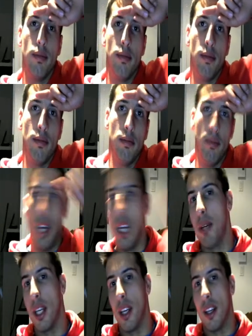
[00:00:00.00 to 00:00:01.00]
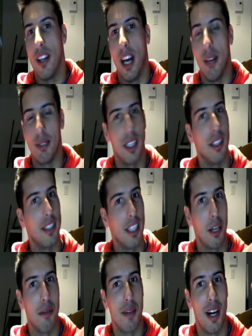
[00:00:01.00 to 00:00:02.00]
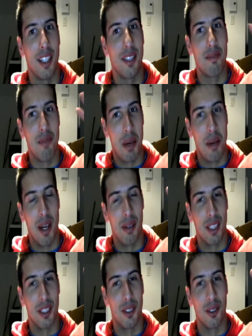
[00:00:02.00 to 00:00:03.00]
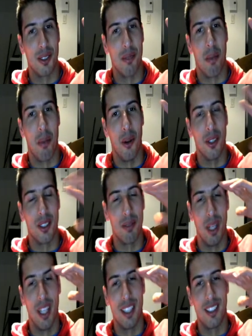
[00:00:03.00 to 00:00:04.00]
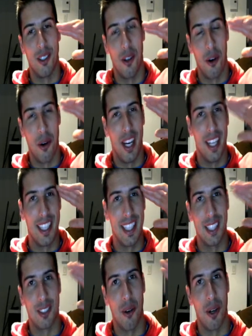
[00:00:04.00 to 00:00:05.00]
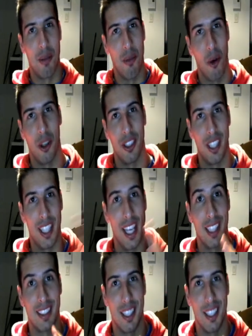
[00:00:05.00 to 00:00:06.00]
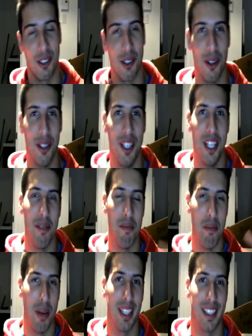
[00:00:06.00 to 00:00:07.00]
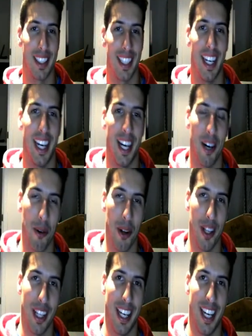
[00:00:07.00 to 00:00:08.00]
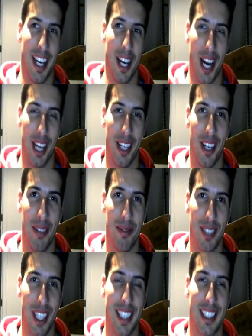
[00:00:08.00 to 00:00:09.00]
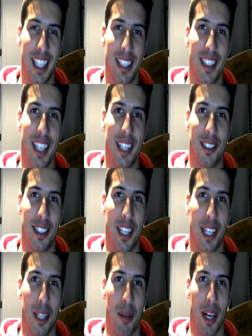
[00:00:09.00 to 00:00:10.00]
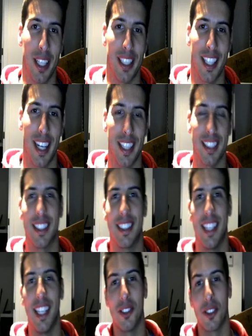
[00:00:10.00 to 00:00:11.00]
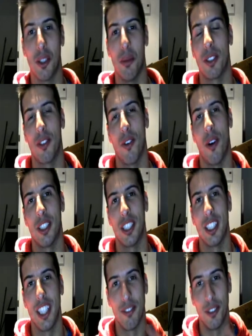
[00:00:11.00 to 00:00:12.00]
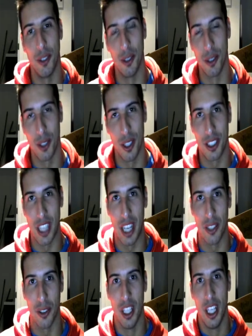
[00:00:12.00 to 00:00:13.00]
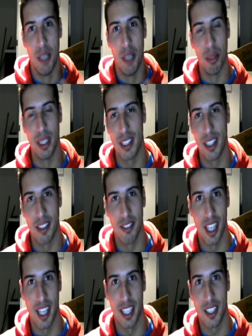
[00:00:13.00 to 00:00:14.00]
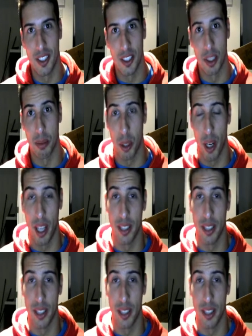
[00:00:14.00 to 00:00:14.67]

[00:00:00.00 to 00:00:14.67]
Maybe, I'm still thinking about it, maybe I'm going to do some polls, but you know, I think it's going more on the yes than the no. But I'm going to take the day to think about it, guys. Thank you so much for watching. If you're new to the channel, please leave a like, subscribe.